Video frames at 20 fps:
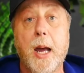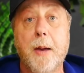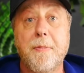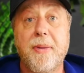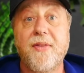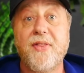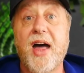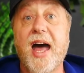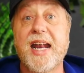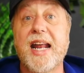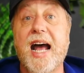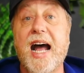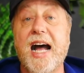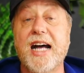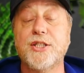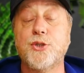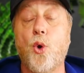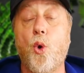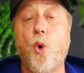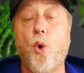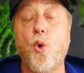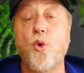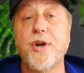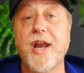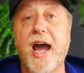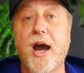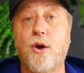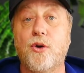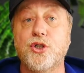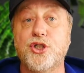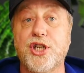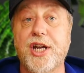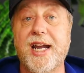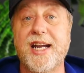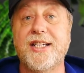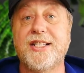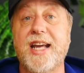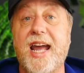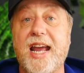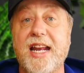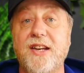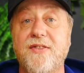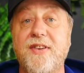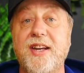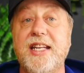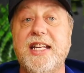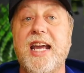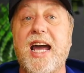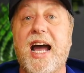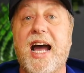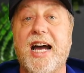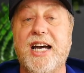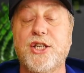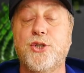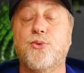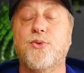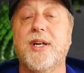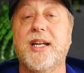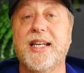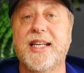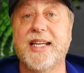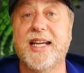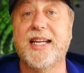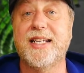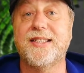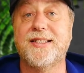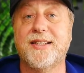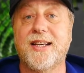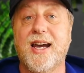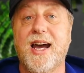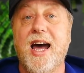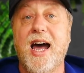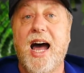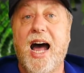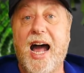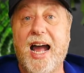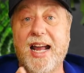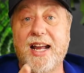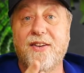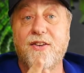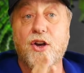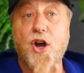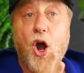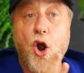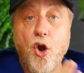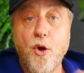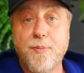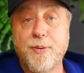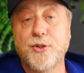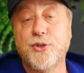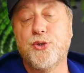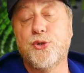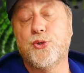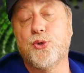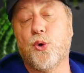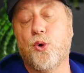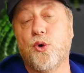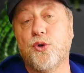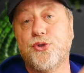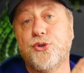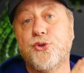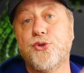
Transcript: But that has all now changed. NVIDIA has released a open source